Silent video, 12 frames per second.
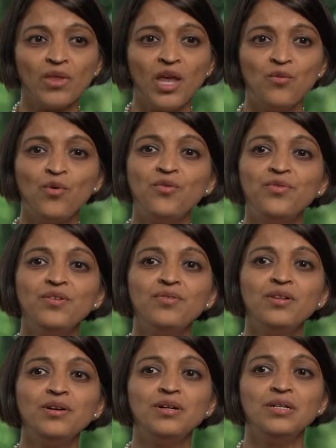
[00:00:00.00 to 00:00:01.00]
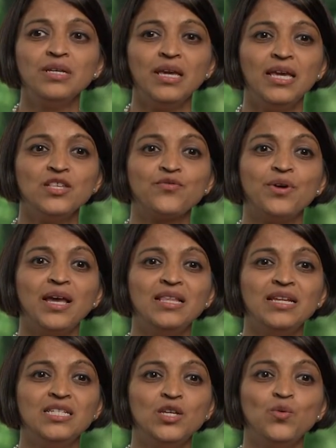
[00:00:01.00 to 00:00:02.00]
And what we've learned is for
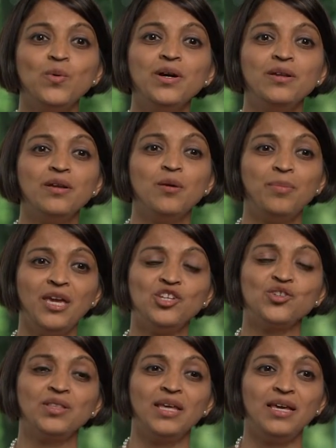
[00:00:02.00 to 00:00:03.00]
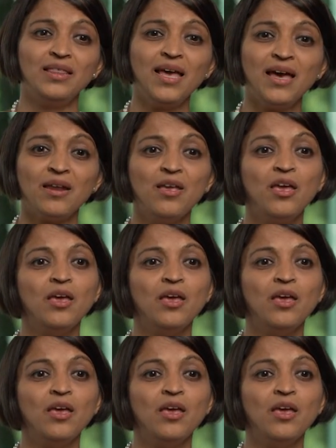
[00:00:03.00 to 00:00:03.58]
LAD1, a patient like that,